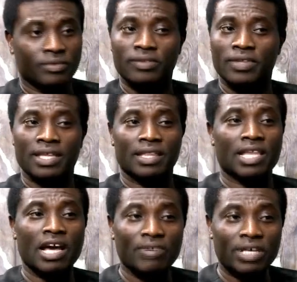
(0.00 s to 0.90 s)
Right?
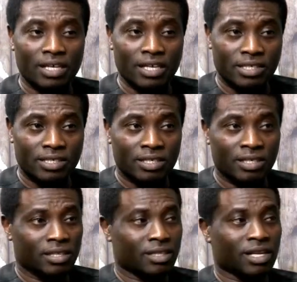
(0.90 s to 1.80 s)
Nevertheless,
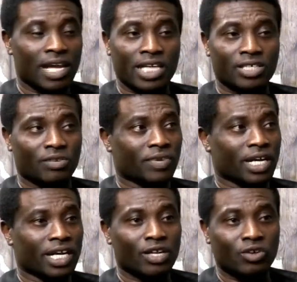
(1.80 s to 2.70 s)
the likes of
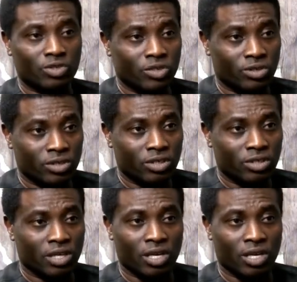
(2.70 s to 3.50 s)
our Innoson,